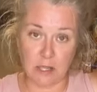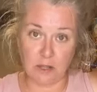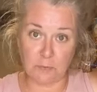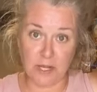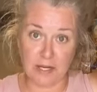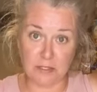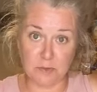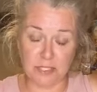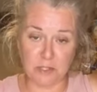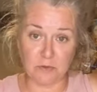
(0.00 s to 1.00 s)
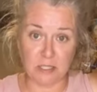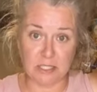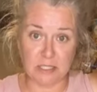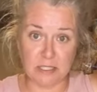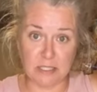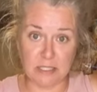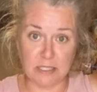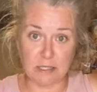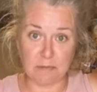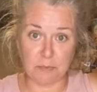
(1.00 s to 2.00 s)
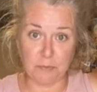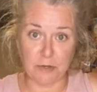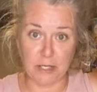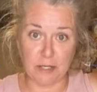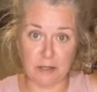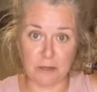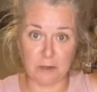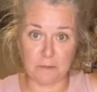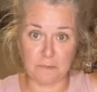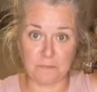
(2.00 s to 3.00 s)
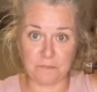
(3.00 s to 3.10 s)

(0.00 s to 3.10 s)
I hope you got a sweet tooth because it, it seems pretty, uh,